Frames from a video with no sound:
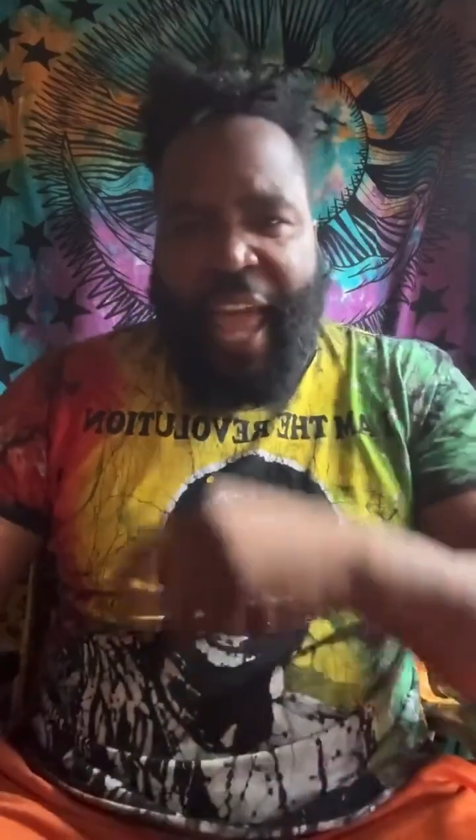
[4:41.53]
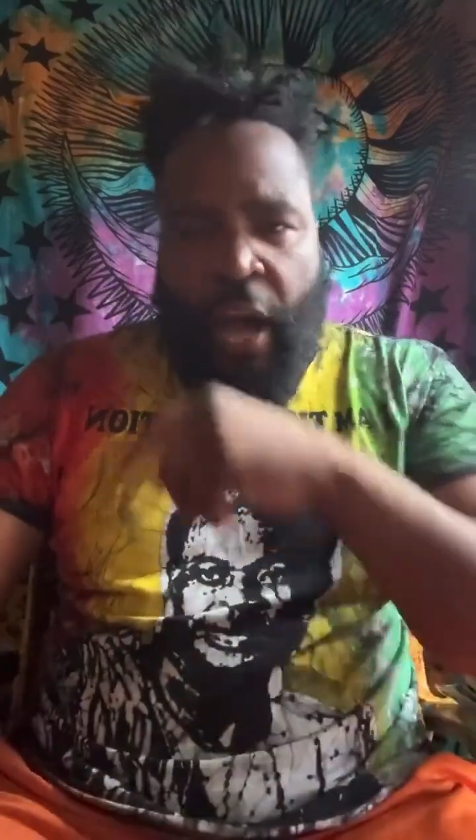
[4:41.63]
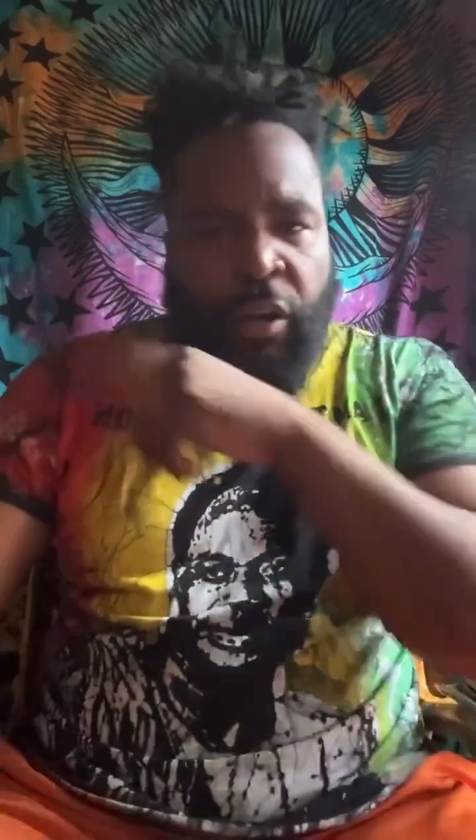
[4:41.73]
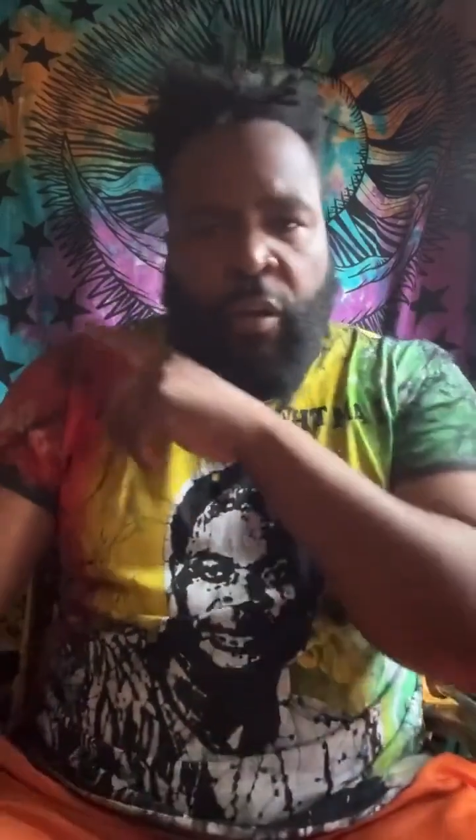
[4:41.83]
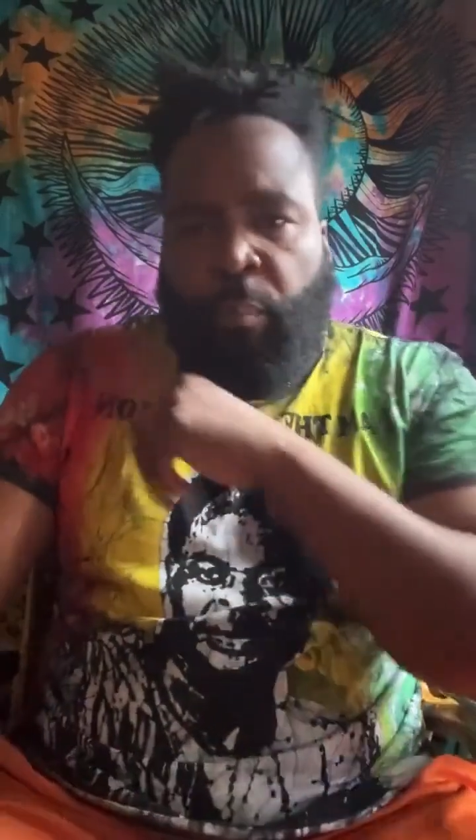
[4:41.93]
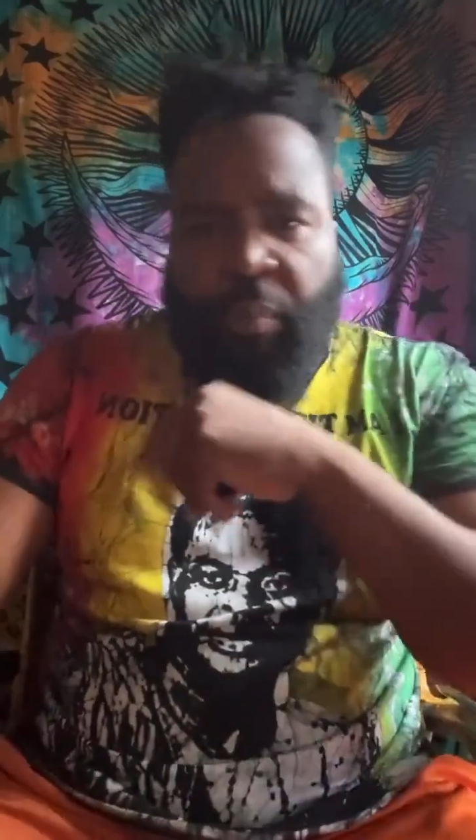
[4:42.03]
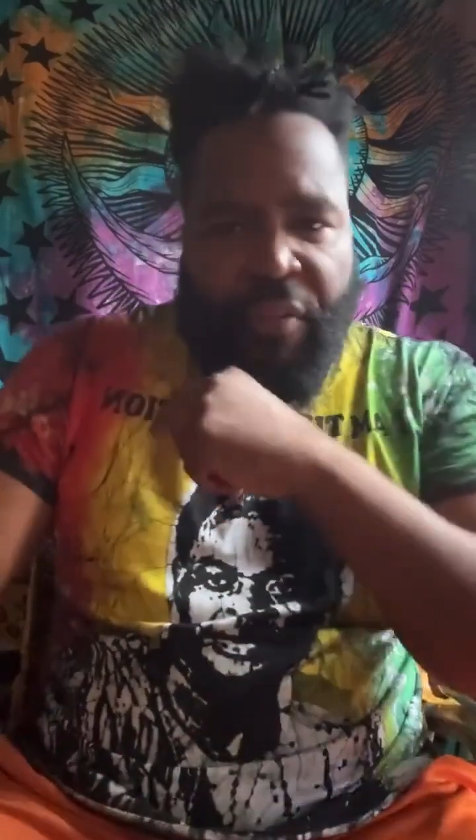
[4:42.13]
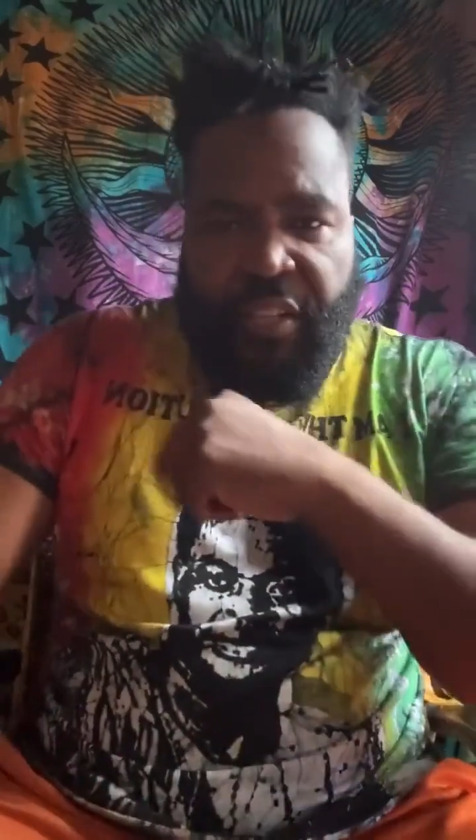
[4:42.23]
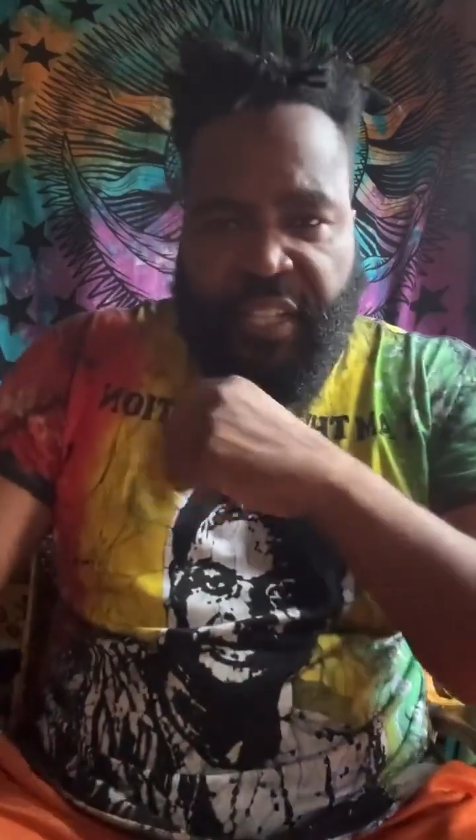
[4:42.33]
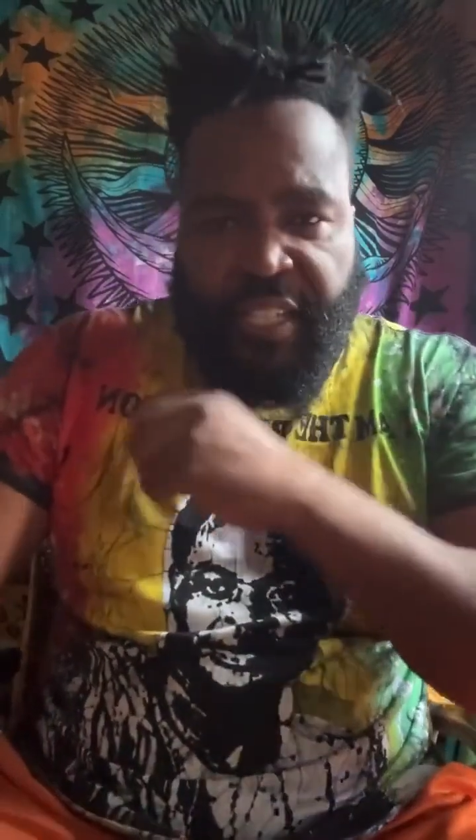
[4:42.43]
now.
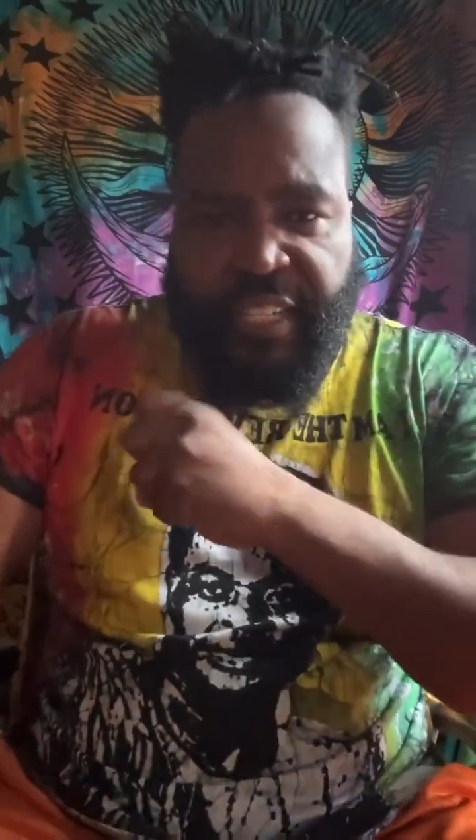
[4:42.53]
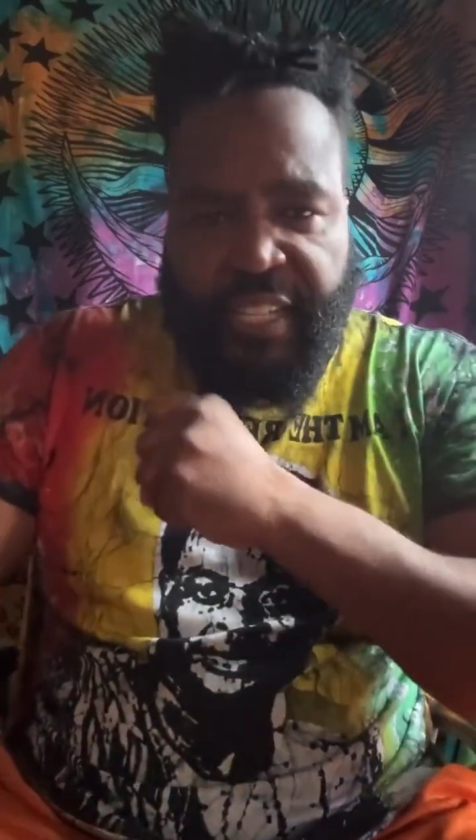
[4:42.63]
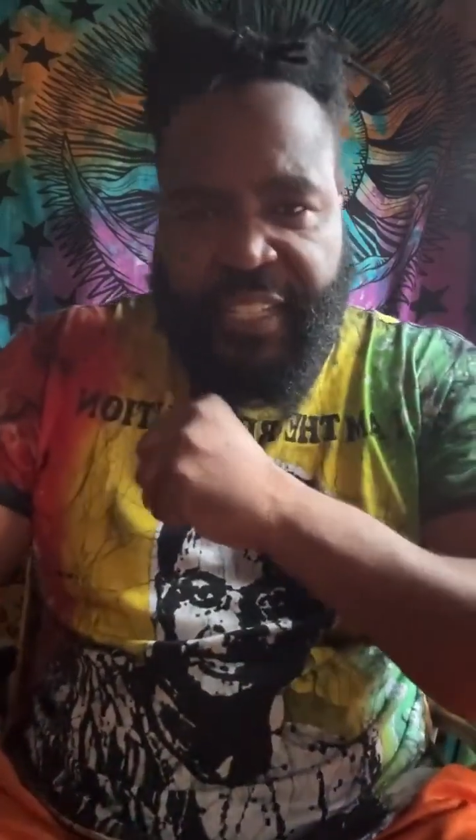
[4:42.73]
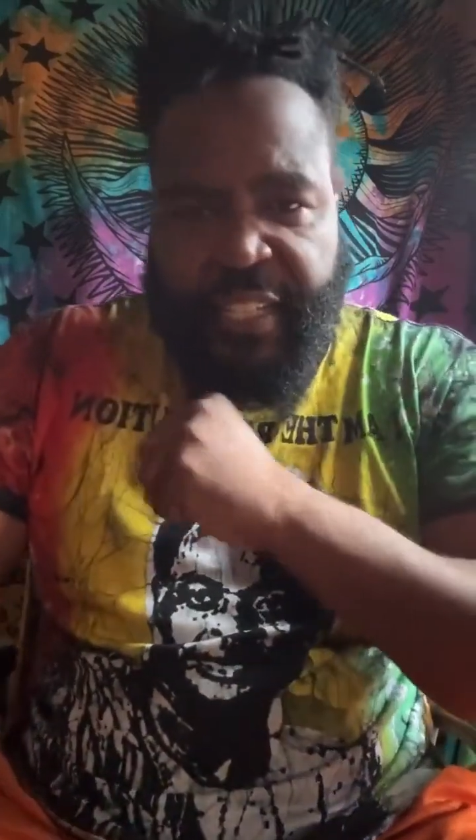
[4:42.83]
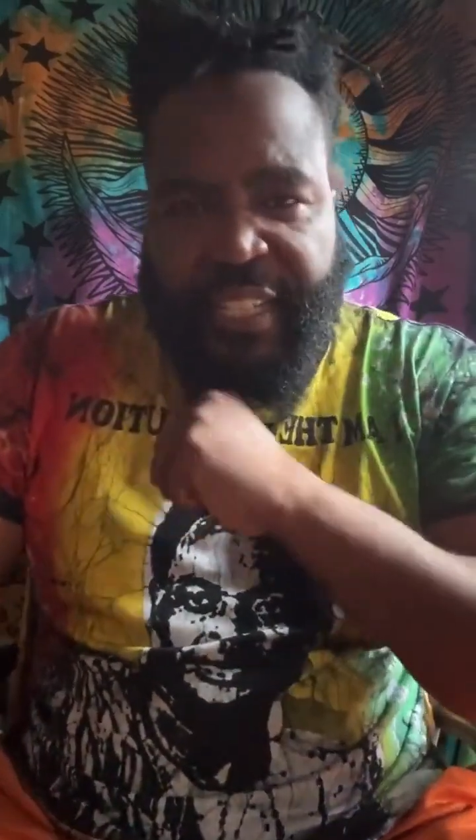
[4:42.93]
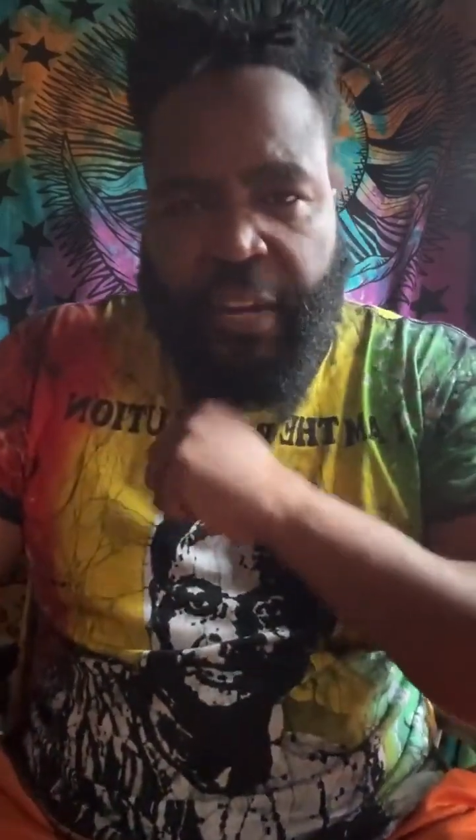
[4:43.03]
Brothers and sisters,